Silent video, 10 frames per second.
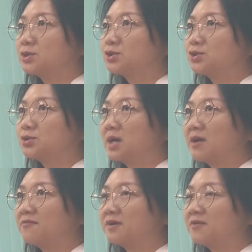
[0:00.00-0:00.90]
to
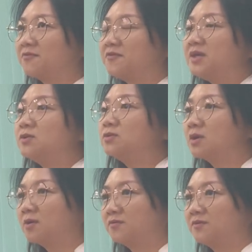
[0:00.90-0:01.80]
have a feel
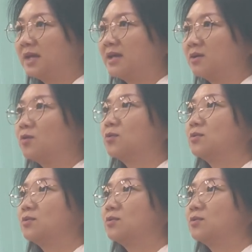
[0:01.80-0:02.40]
of like, oh,